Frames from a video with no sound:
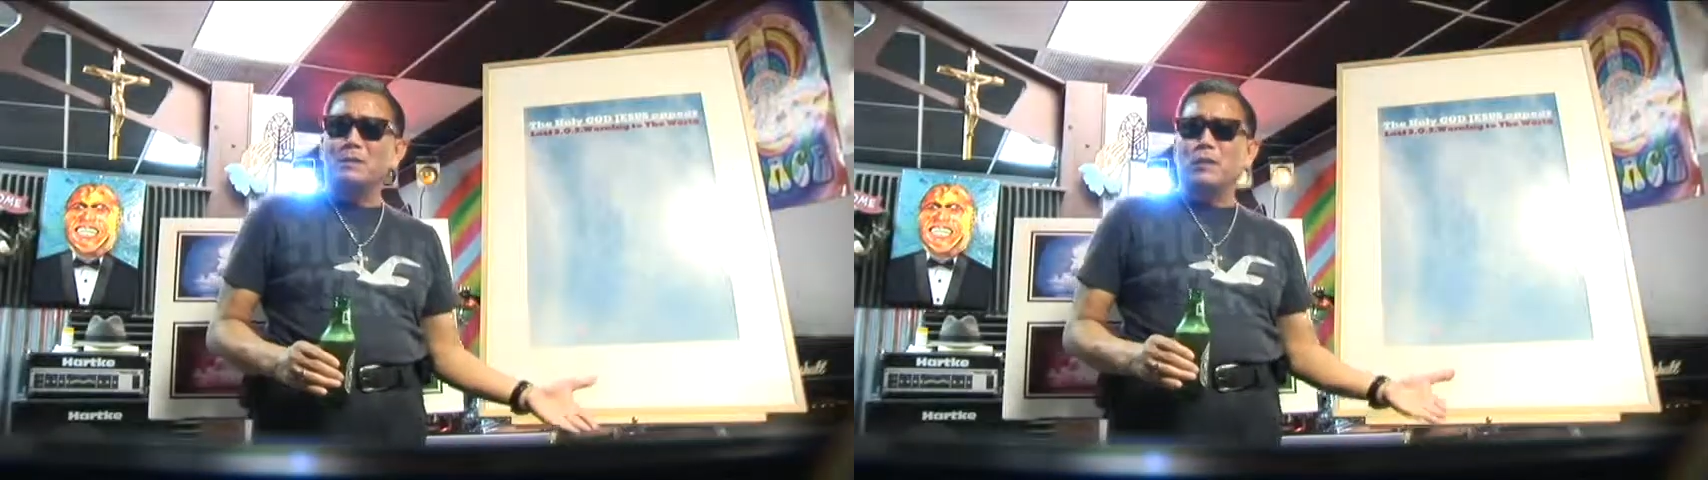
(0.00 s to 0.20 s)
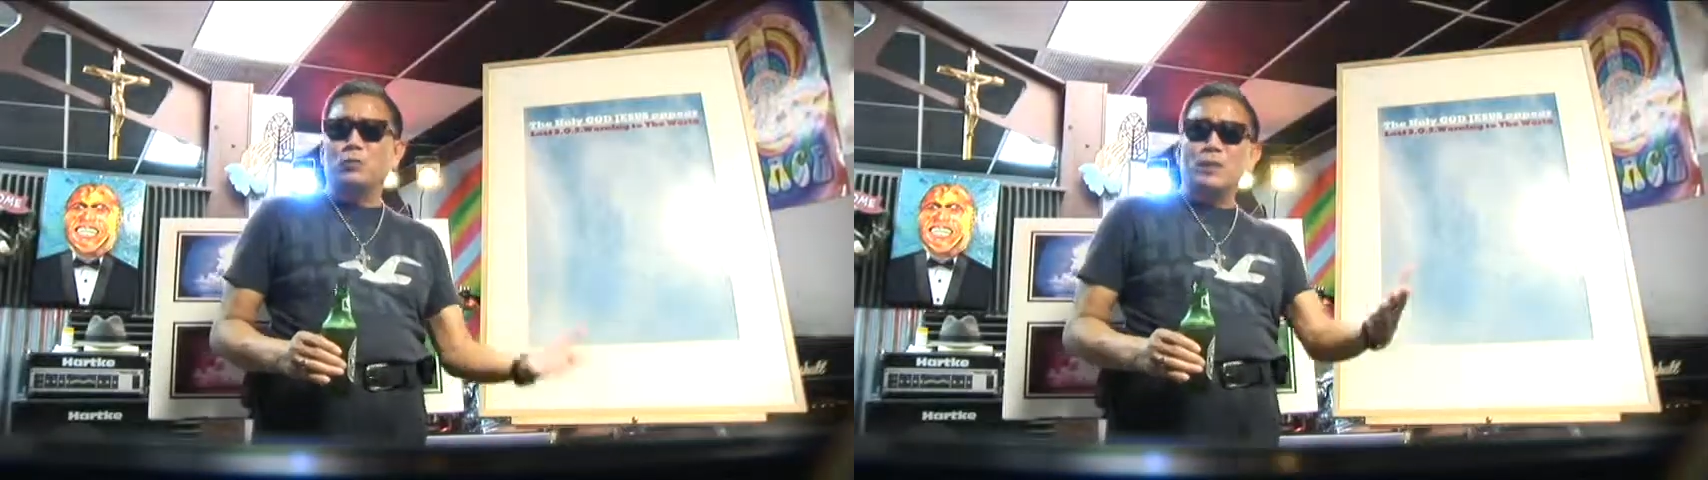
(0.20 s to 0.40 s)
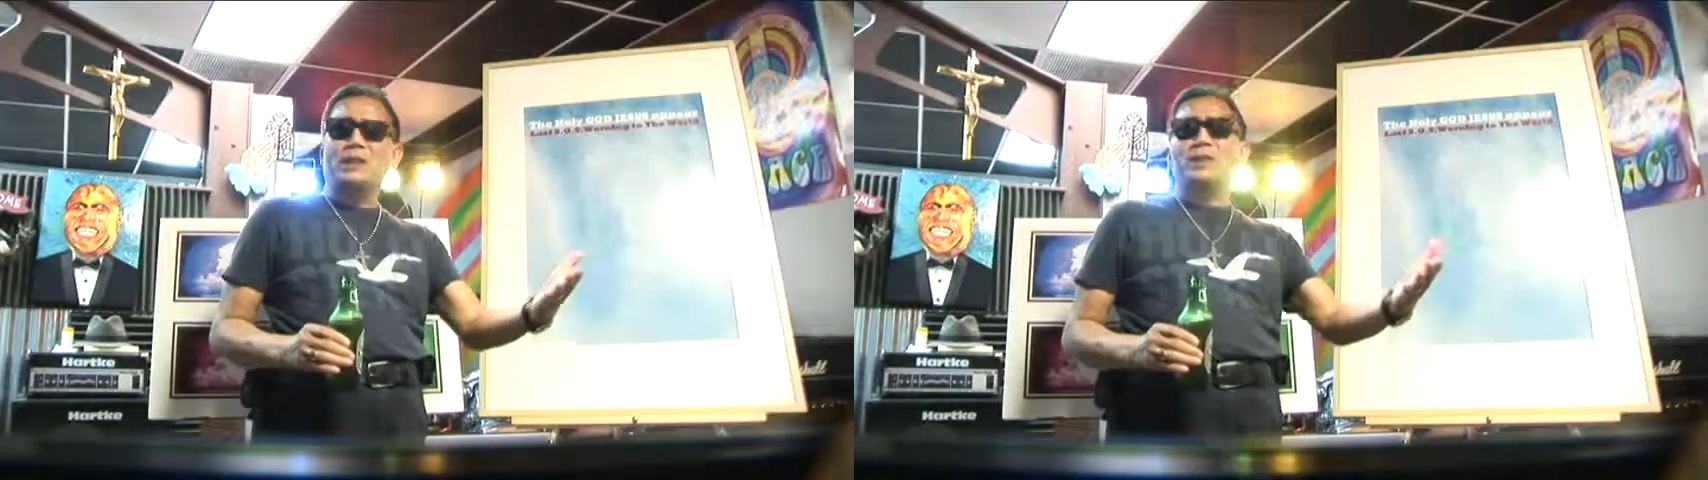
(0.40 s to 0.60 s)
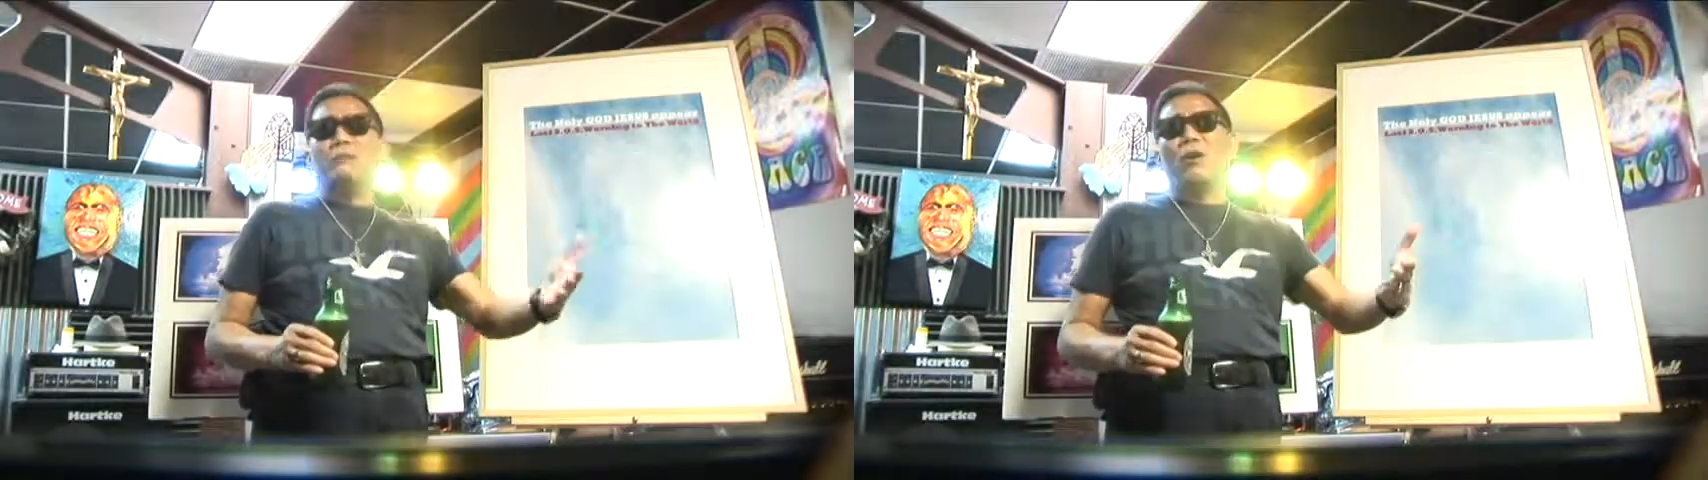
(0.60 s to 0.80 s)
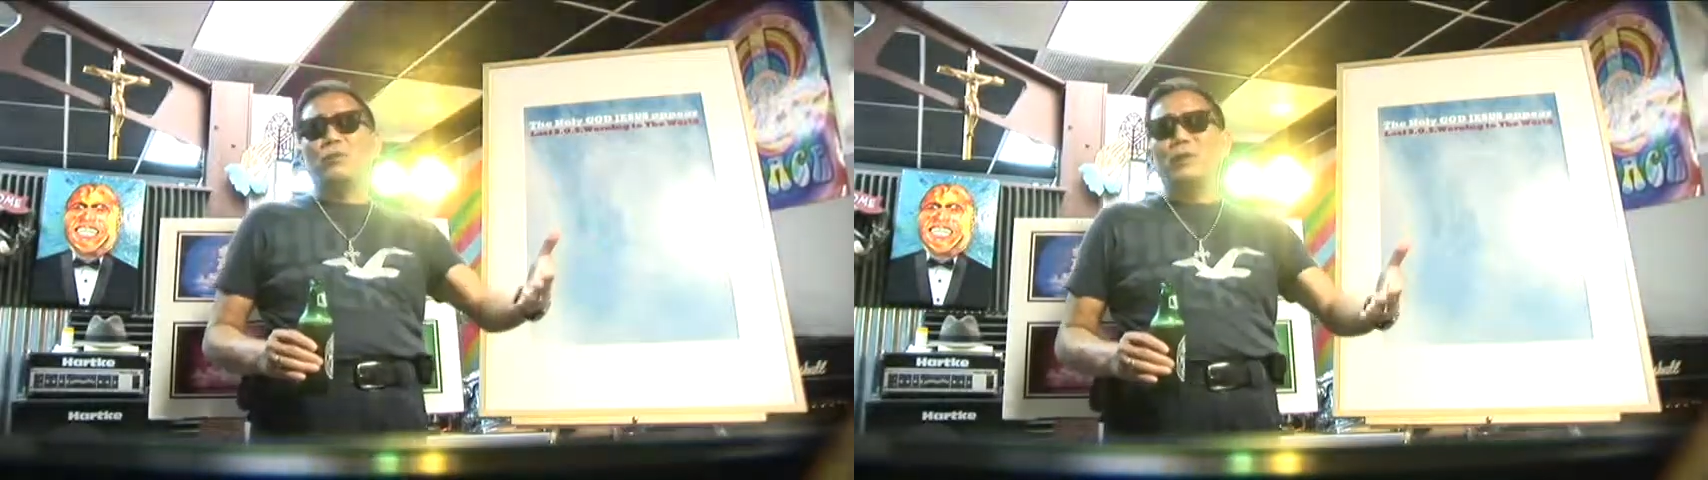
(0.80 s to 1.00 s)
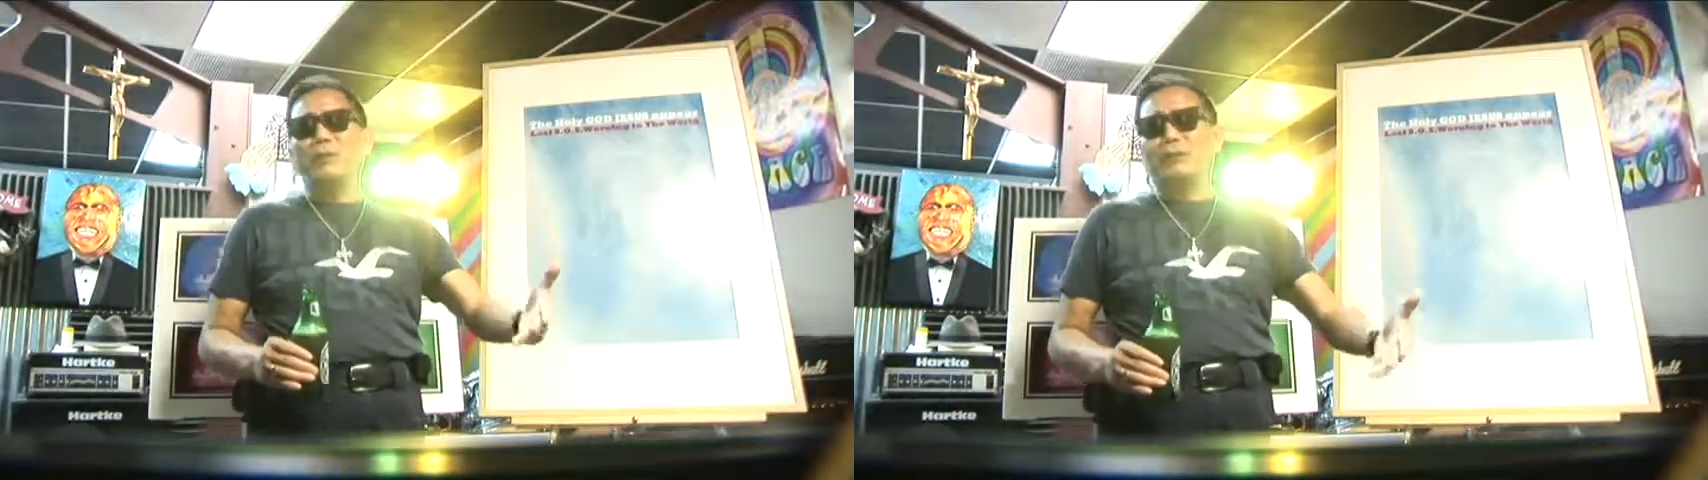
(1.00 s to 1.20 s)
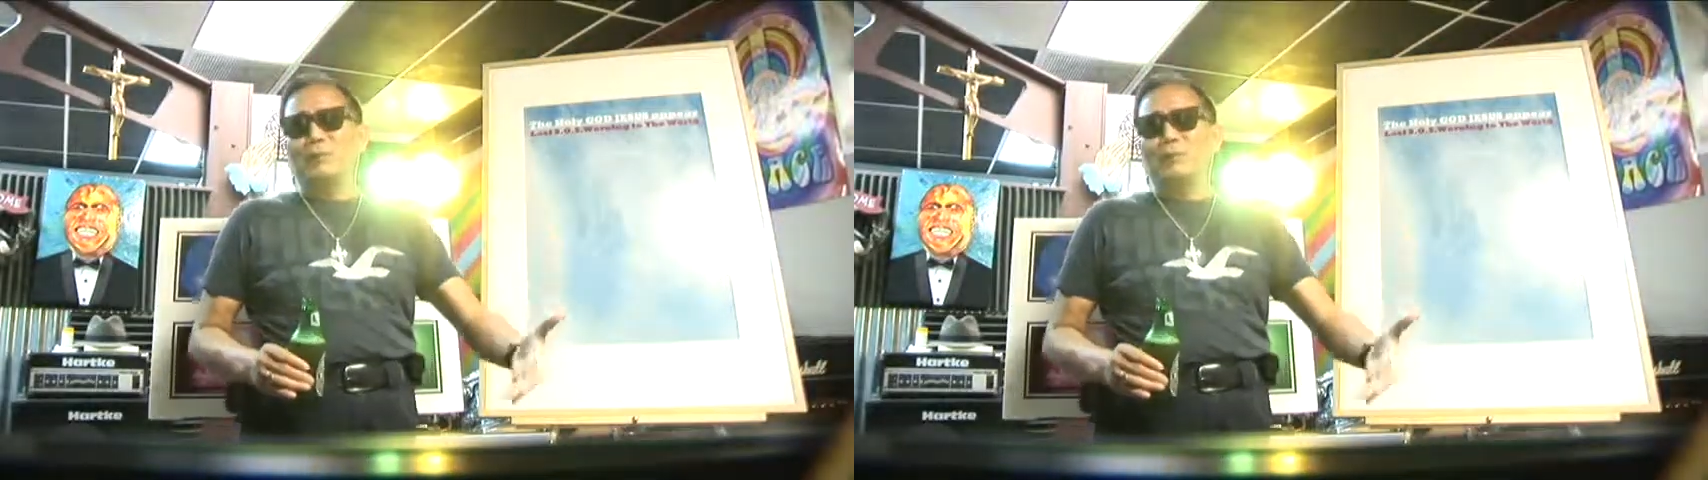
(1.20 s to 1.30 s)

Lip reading: The rich is more rich,